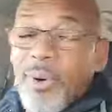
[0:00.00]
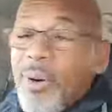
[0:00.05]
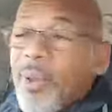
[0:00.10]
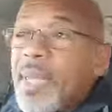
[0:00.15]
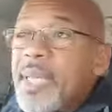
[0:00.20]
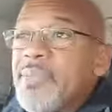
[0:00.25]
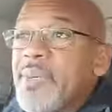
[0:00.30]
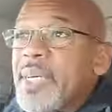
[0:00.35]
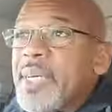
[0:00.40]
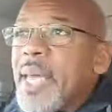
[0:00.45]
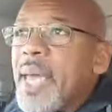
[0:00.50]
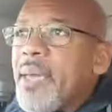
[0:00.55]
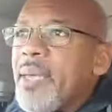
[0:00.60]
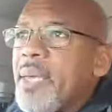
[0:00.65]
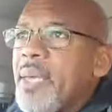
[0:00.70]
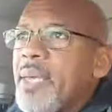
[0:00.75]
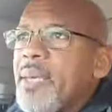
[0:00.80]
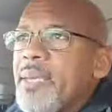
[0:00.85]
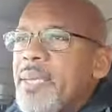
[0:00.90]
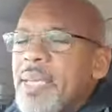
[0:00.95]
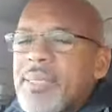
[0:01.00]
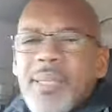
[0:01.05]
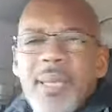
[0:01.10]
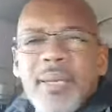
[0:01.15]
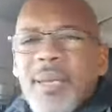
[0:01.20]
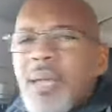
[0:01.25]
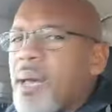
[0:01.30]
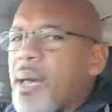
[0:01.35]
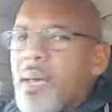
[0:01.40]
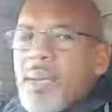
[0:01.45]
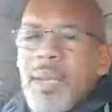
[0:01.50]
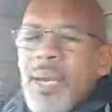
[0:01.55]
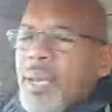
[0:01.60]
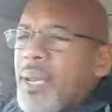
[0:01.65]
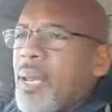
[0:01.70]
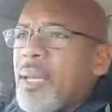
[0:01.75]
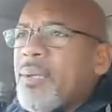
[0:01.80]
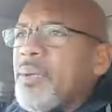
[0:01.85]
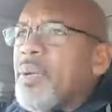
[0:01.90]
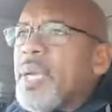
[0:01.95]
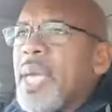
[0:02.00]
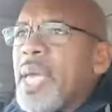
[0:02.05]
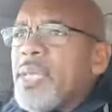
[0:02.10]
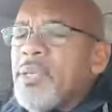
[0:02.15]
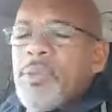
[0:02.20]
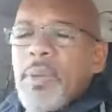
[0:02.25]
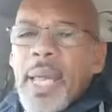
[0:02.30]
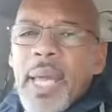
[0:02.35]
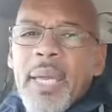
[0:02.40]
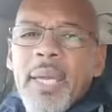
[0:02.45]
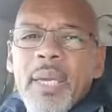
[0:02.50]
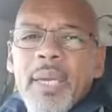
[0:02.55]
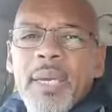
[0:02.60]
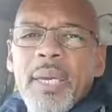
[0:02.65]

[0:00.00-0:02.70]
all this like that. They said, no, no, no, you can't do that.